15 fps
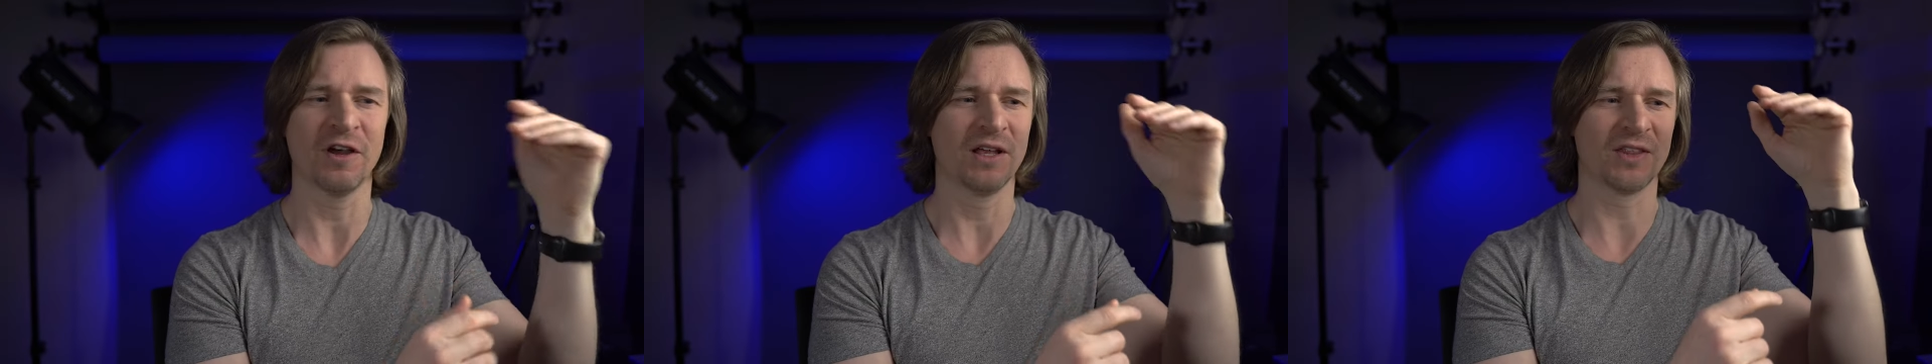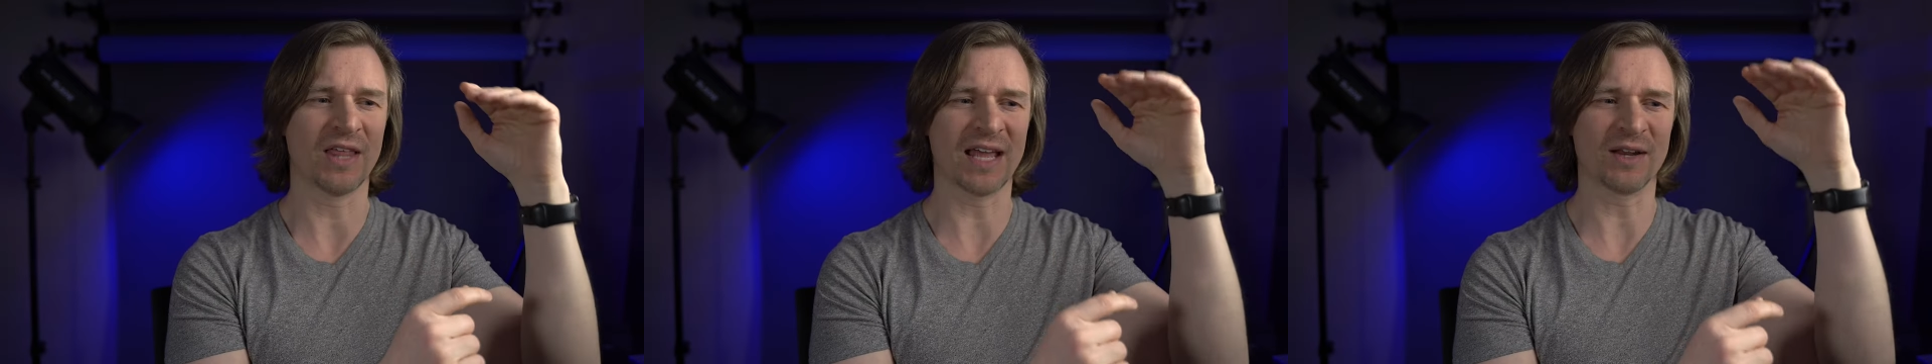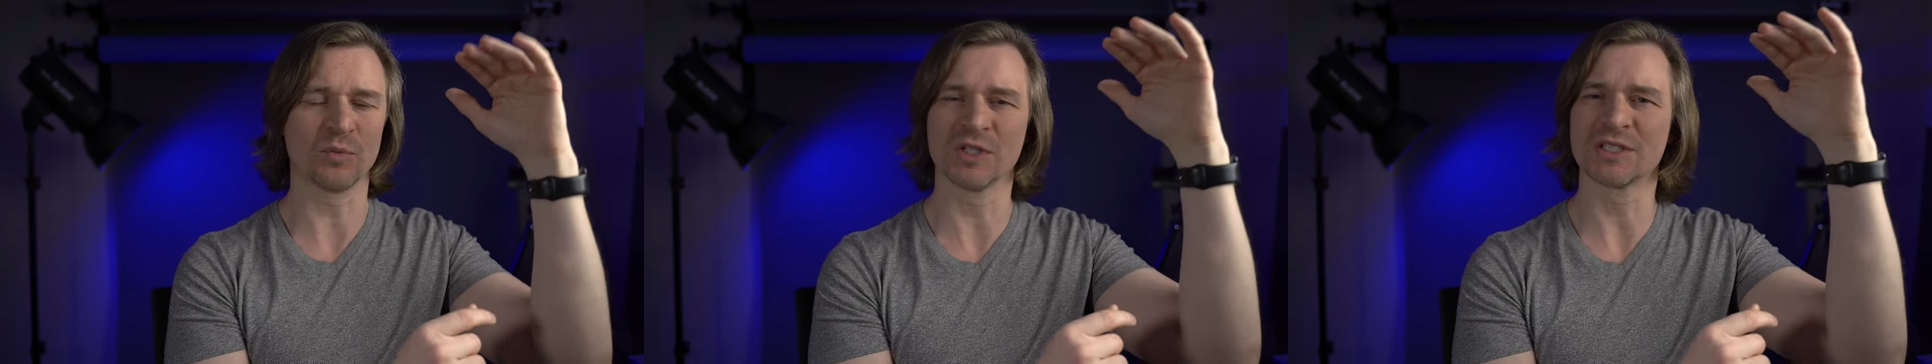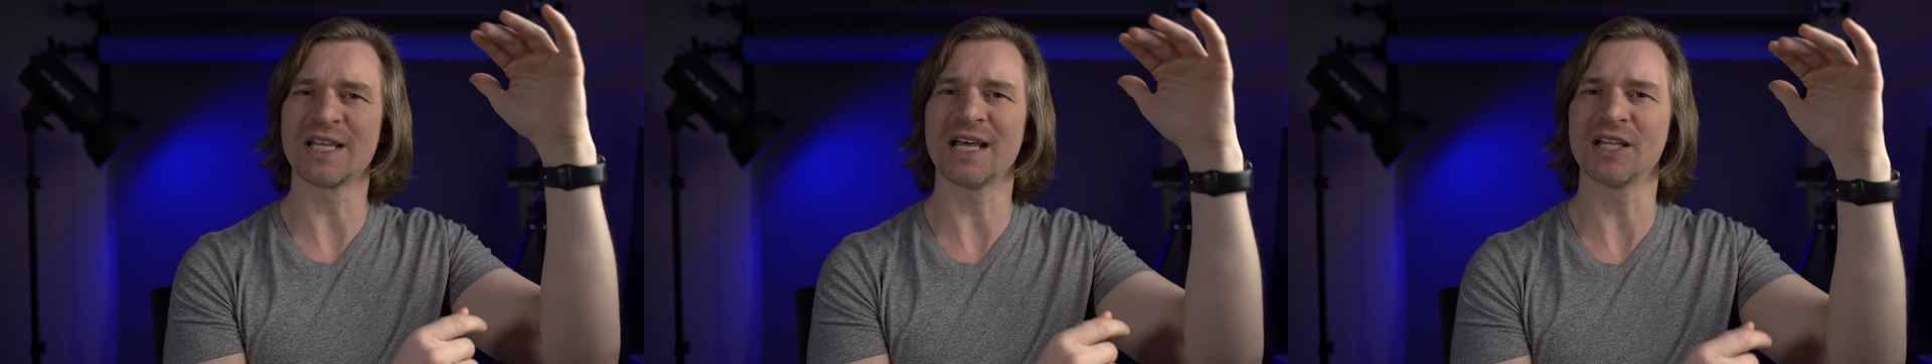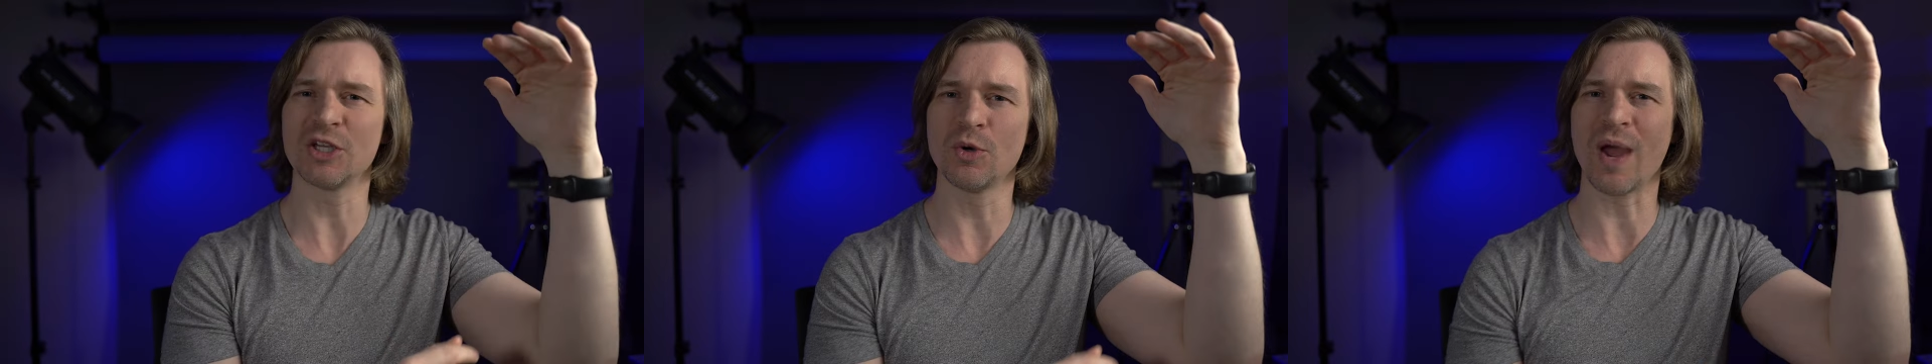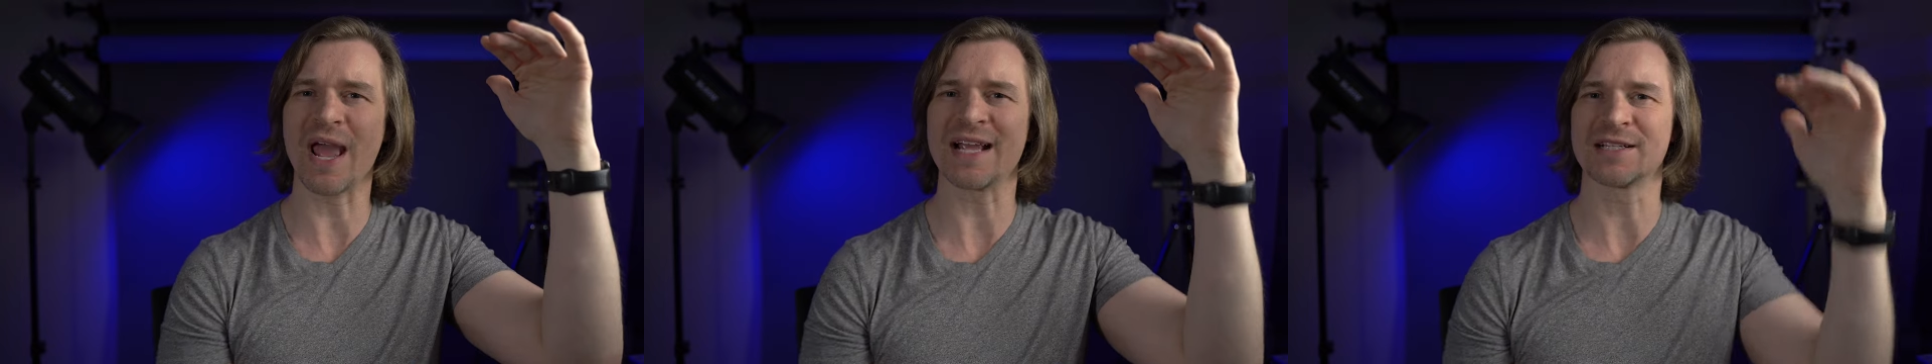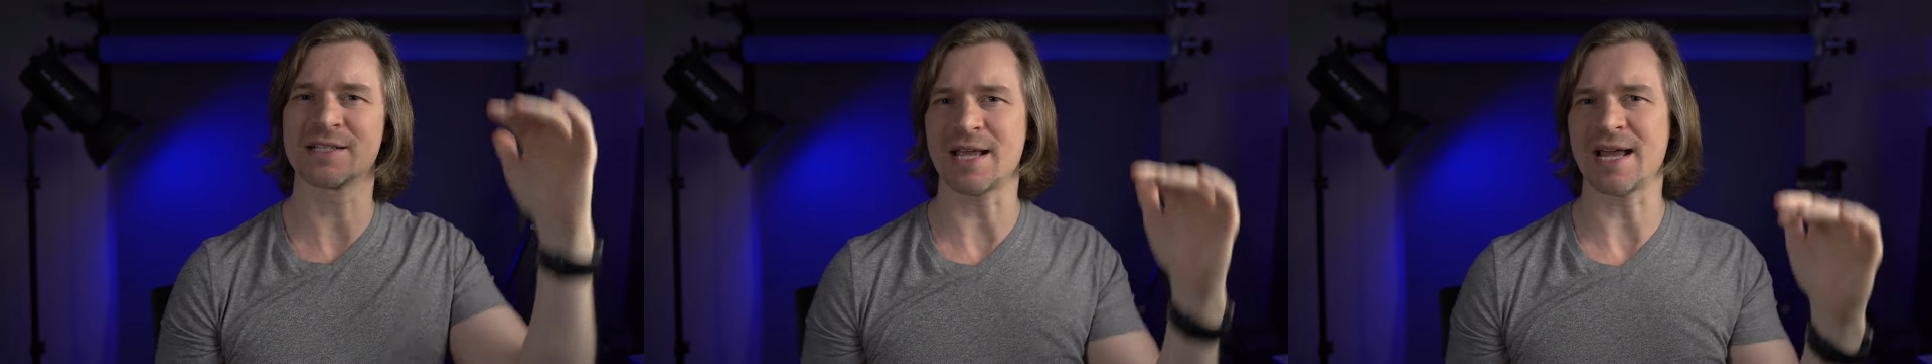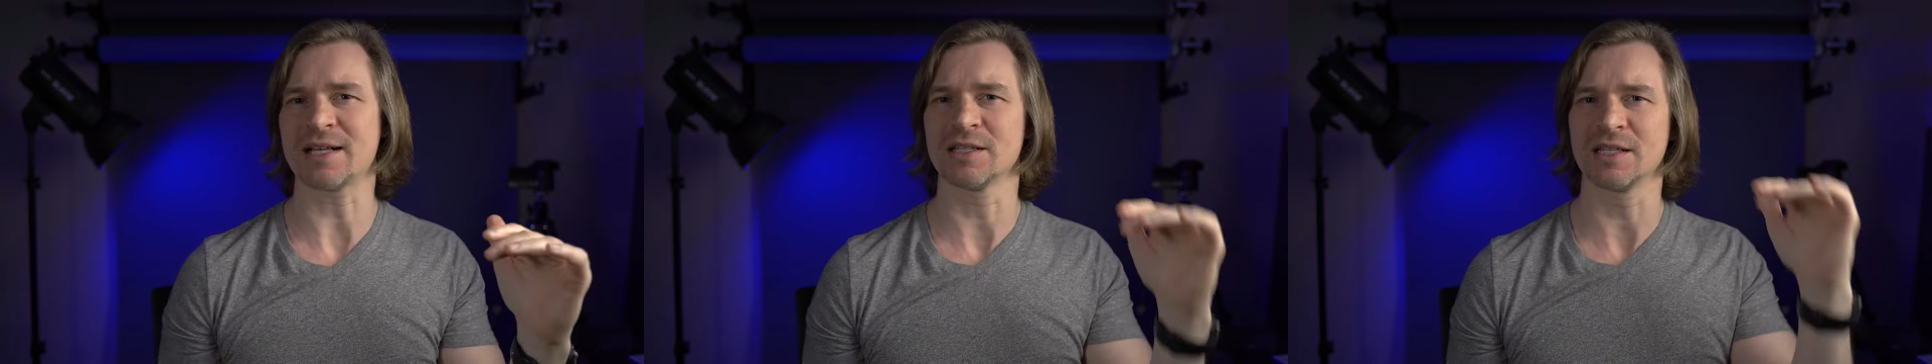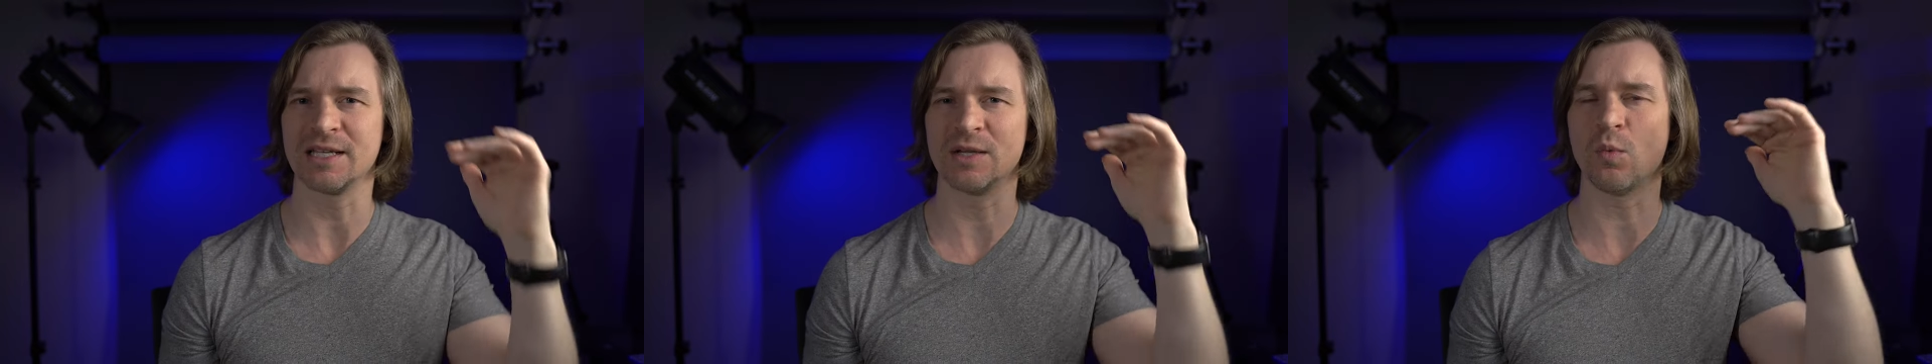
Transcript: that will tell you exactly